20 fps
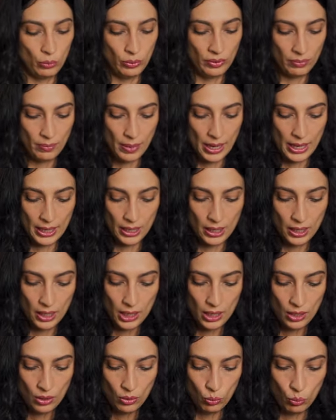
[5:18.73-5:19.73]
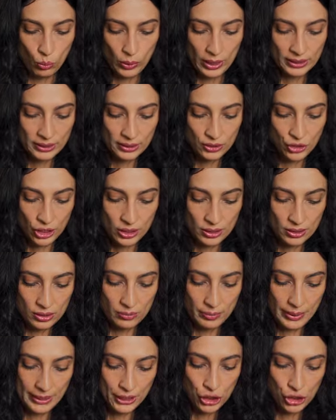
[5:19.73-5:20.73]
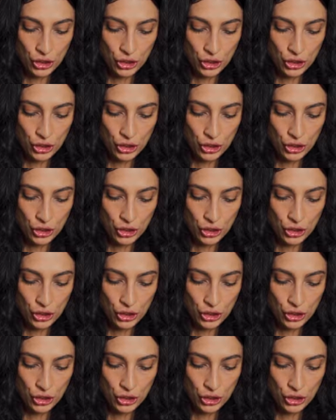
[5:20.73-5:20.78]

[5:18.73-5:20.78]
with my whisk just to make